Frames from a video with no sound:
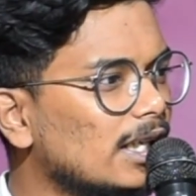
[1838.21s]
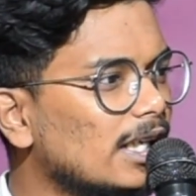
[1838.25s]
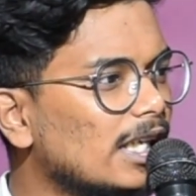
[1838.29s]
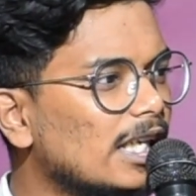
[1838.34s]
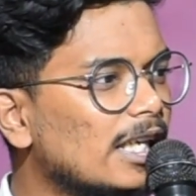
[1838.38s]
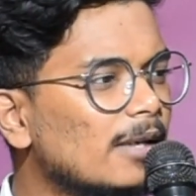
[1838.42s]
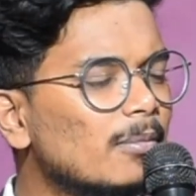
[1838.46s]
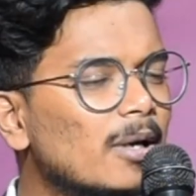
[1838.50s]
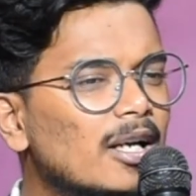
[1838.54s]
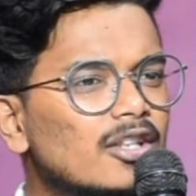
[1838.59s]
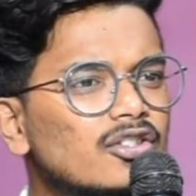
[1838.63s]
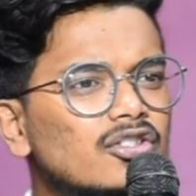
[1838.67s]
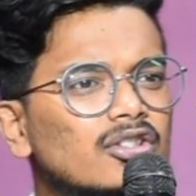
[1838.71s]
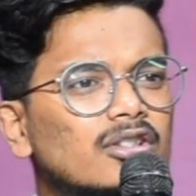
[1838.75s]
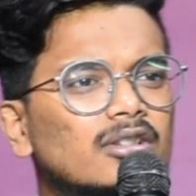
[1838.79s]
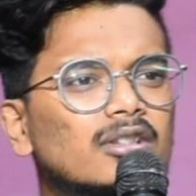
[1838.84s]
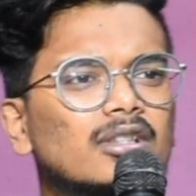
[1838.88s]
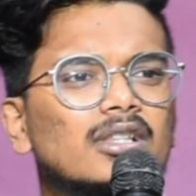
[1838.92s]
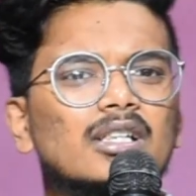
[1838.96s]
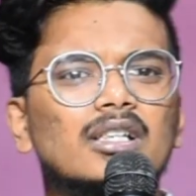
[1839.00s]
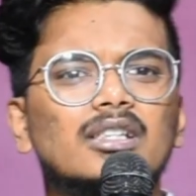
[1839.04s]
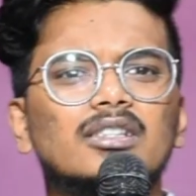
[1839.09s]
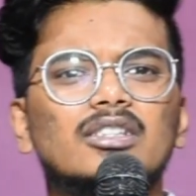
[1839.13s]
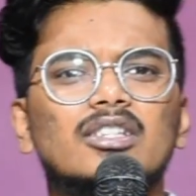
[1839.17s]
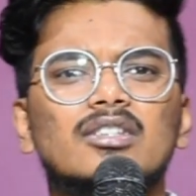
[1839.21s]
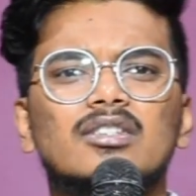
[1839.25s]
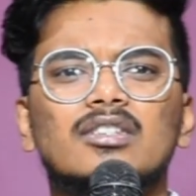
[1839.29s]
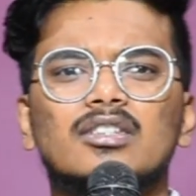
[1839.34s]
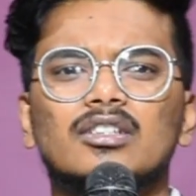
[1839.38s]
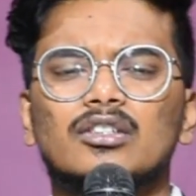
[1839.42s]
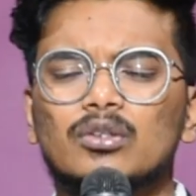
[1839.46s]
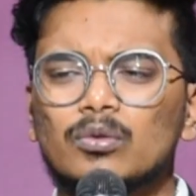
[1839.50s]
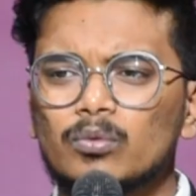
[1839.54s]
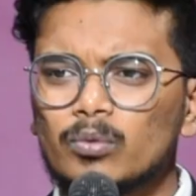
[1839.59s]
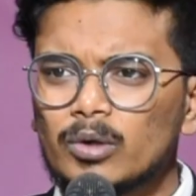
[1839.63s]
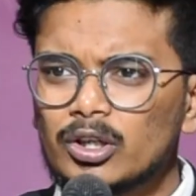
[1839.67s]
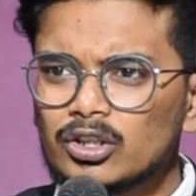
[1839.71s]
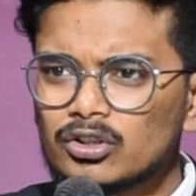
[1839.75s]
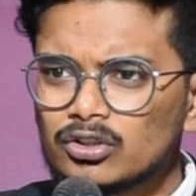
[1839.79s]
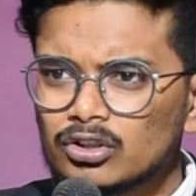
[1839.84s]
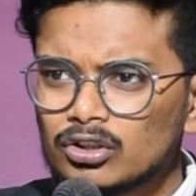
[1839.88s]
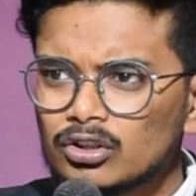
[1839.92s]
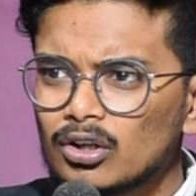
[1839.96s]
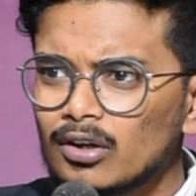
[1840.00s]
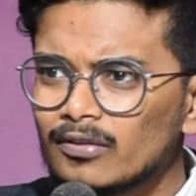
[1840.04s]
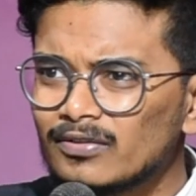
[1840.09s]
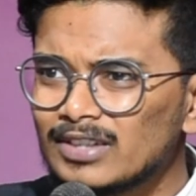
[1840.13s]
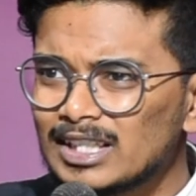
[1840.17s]
Imagine the
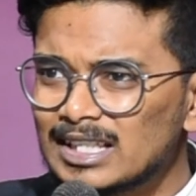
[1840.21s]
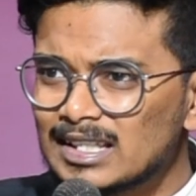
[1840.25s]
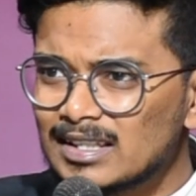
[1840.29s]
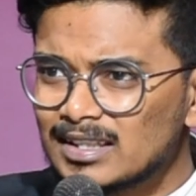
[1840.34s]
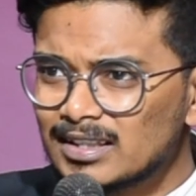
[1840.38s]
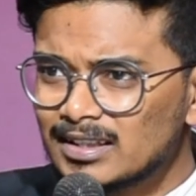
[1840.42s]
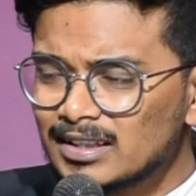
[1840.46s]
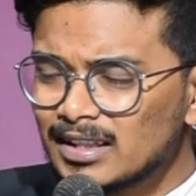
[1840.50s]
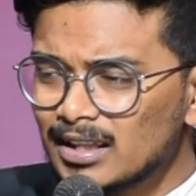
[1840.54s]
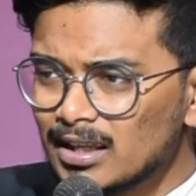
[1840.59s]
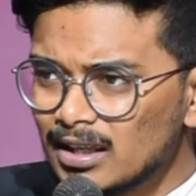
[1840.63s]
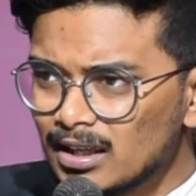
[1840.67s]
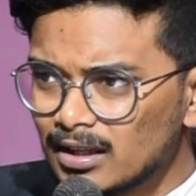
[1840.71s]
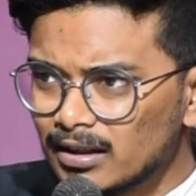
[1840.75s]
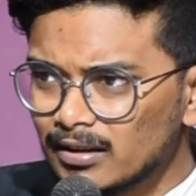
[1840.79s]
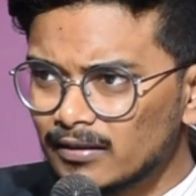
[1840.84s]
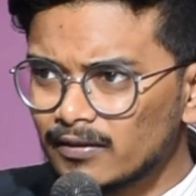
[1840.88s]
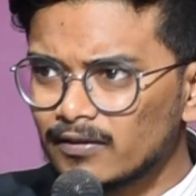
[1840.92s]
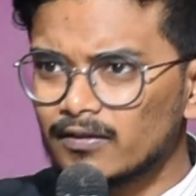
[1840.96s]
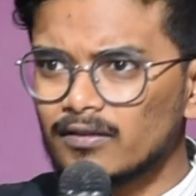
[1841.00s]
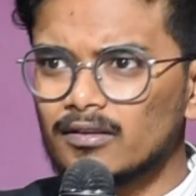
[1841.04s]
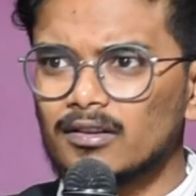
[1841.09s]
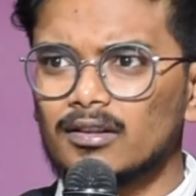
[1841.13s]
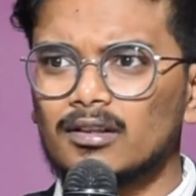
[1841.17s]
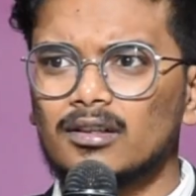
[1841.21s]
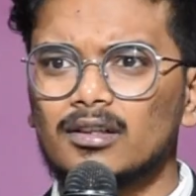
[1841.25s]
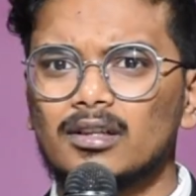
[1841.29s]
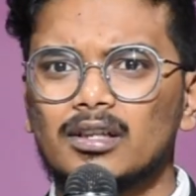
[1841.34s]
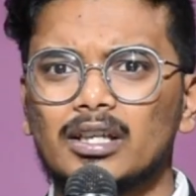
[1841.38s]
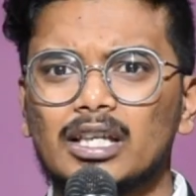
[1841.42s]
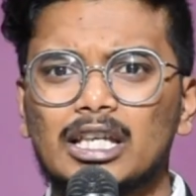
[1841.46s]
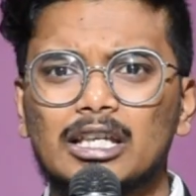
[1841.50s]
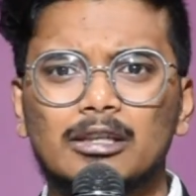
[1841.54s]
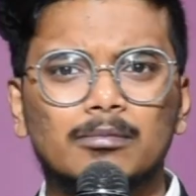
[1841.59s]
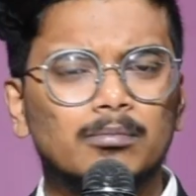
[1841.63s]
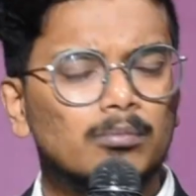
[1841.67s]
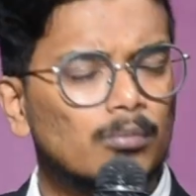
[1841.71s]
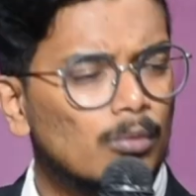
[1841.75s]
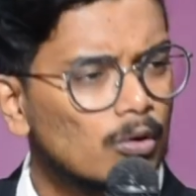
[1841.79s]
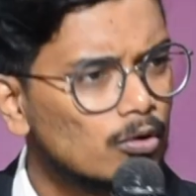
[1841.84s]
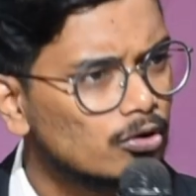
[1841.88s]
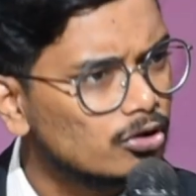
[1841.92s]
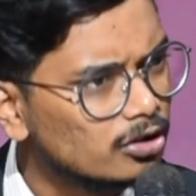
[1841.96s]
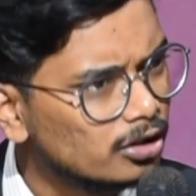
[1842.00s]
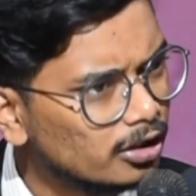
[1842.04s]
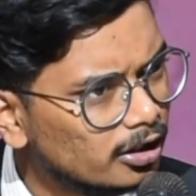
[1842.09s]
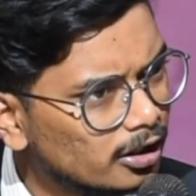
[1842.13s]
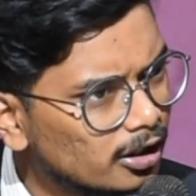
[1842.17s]
situation of this thief
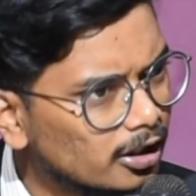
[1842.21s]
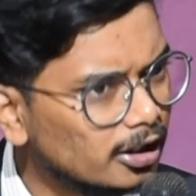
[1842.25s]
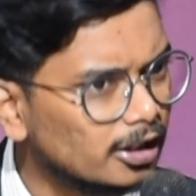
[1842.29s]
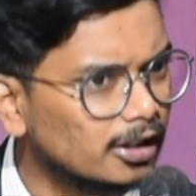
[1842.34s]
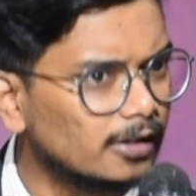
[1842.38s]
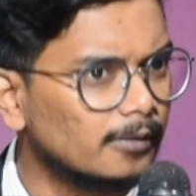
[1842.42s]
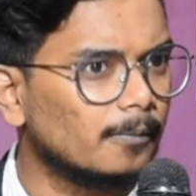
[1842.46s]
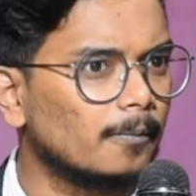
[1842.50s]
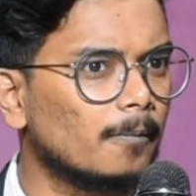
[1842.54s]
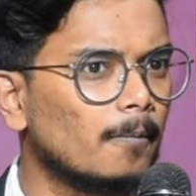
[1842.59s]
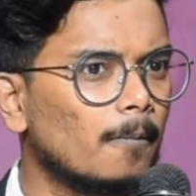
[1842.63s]
emotionally.